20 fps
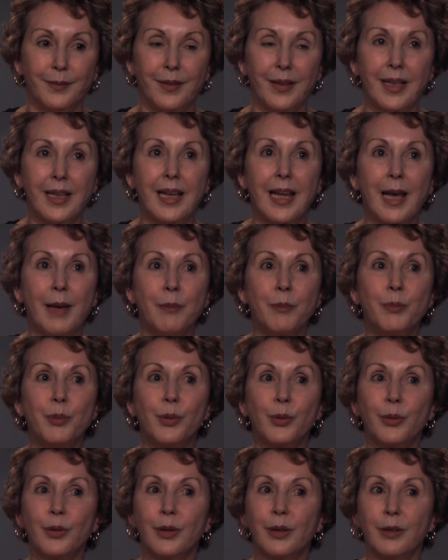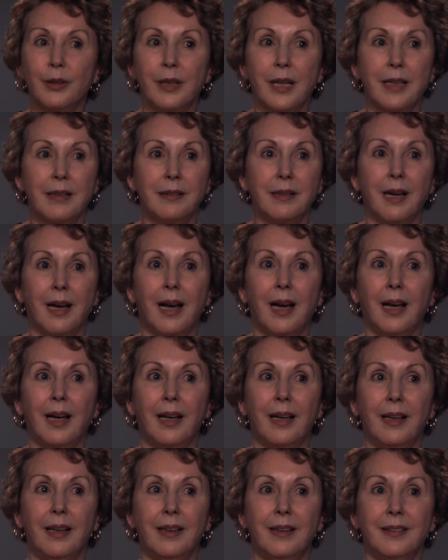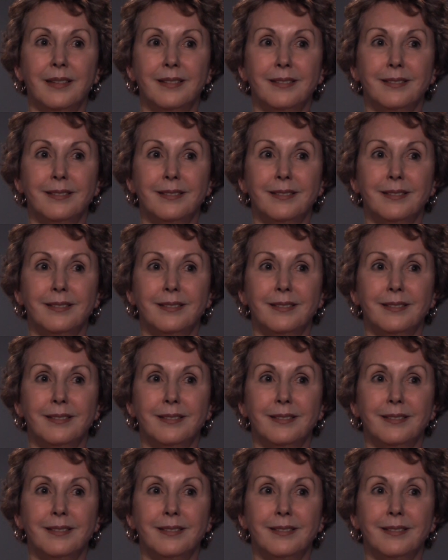the Emperor and I,